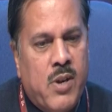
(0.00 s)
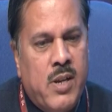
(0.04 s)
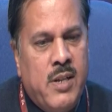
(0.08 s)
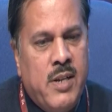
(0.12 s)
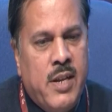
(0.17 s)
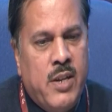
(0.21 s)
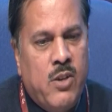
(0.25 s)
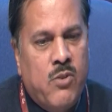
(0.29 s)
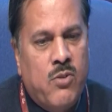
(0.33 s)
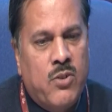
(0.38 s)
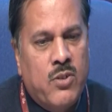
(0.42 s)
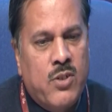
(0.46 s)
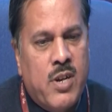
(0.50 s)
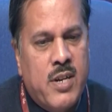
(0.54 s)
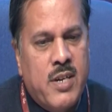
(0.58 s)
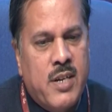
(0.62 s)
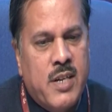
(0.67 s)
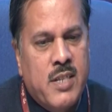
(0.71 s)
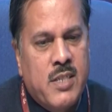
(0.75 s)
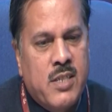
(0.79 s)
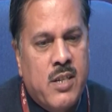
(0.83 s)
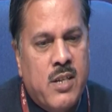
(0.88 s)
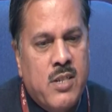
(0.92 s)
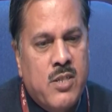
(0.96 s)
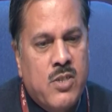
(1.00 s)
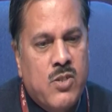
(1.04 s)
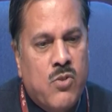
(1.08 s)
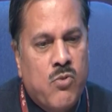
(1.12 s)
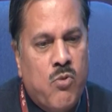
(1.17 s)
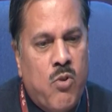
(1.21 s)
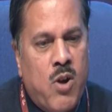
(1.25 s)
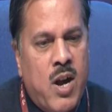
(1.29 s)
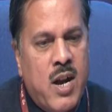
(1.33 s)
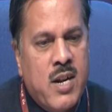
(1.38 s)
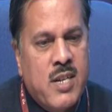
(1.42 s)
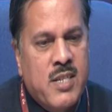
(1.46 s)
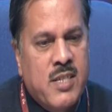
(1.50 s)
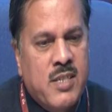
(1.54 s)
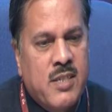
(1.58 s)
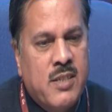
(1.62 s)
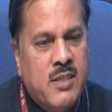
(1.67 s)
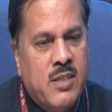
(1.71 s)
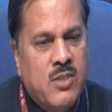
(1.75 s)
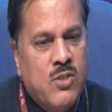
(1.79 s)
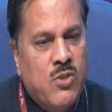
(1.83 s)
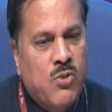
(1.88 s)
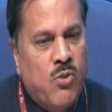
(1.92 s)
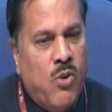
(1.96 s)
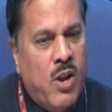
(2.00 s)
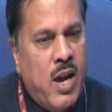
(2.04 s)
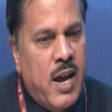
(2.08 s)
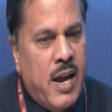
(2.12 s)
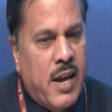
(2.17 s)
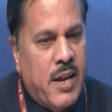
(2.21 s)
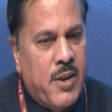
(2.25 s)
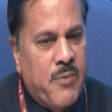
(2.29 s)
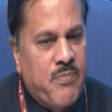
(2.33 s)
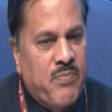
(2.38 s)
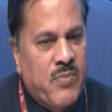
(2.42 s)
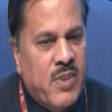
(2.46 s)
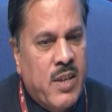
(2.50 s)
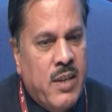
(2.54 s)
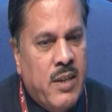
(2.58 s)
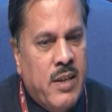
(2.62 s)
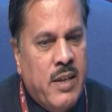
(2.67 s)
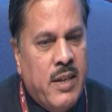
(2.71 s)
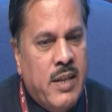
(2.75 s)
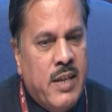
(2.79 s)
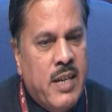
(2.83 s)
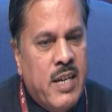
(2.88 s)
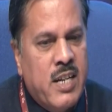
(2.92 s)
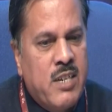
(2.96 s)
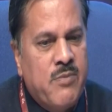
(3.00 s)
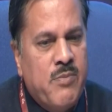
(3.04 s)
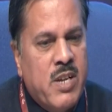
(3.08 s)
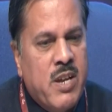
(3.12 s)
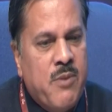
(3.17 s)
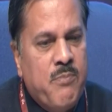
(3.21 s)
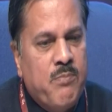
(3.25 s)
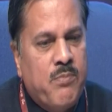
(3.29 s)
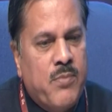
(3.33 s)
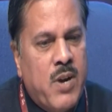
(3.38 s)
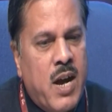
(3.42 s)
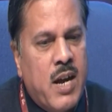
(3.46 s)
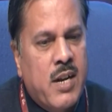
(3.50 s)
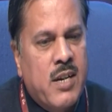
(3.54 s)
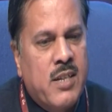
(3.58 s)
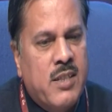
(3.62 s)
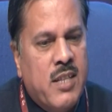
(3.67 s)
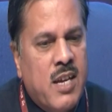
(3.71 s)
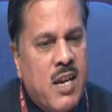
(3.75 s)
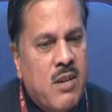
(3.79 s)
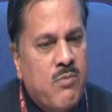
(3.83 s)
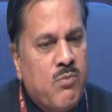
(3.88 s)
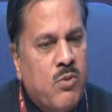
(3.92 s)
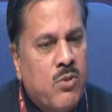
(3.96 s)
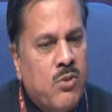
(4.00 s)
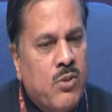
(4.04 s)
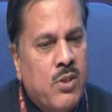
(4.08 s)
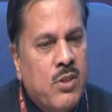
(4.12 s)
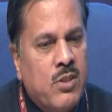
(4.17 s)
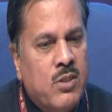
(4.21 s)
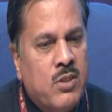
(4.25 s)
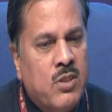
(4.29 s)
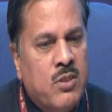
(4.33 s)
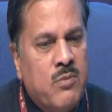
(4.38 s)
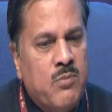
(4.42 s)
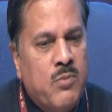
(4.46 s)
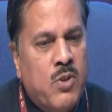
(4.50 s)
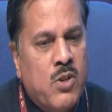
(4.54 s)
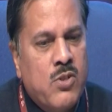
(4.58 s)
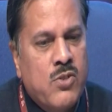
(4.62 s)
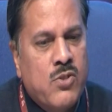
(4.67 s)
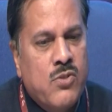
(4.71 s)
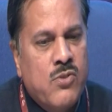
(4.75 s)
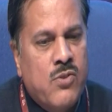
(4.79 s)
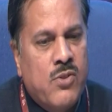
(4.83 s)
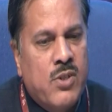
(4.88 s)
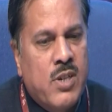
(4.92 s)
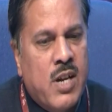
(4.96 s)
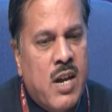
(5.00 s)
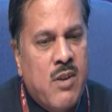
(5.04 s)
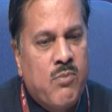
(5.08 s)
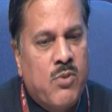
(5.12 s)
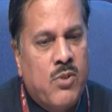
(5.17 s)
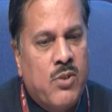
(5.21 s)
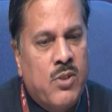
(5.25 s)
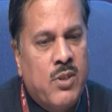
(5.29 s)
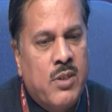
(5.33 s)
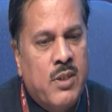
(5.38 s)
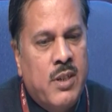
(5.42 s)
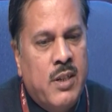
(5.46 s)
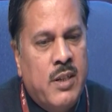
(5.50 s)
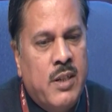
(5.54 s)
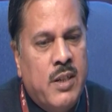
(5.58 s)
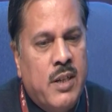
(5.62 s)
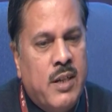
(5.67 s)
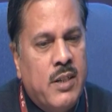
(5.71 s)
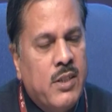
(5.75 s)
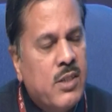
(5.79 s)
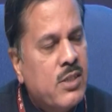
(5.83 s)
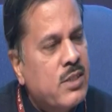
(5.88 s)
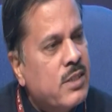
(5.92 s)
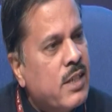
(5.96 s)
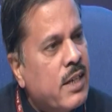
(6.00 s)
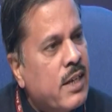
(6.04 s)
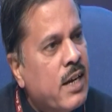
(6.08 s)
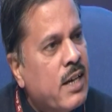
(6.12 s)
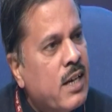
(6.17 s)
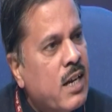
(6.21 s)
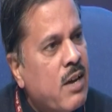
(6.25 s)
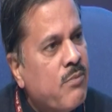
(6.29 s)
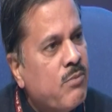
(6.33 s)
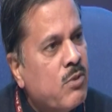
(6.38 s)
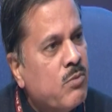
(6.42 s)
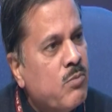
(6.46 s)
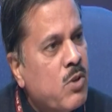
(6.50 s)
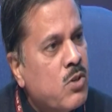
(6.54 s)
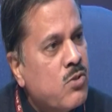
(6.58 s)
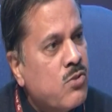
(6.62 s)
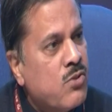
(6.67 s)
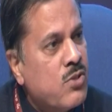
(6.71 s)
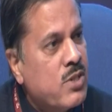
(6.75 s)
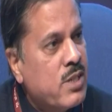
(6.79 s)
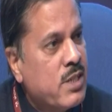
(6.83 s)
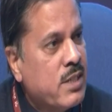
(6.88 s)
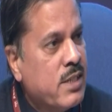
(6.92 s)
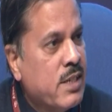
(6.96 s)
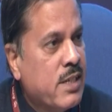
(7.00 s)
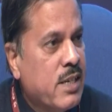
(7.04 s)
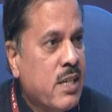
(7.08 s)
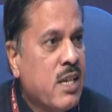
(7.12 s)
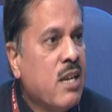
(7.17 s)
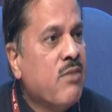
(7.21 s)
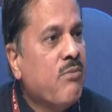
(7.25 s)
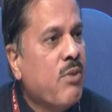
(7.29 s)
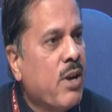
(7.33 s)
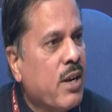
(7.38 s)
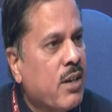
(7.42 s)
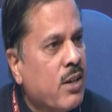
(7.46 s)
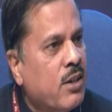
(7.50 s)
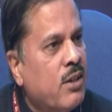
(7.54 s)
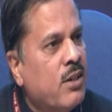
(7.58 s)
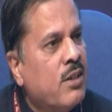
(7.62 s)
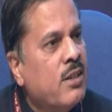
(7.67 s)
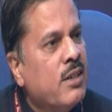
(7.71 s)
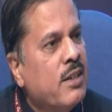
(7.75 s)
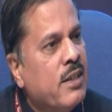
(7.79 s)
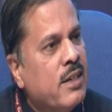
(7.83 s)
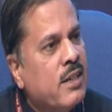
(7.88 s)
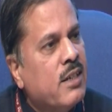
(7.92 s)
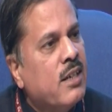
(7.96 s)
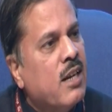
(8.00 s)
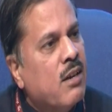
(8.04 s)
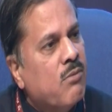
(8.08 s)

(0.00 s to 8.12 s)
El Nino conditions towards July, it may impact therefore the monsoon rainfall in the second half of the monsoon season if at all it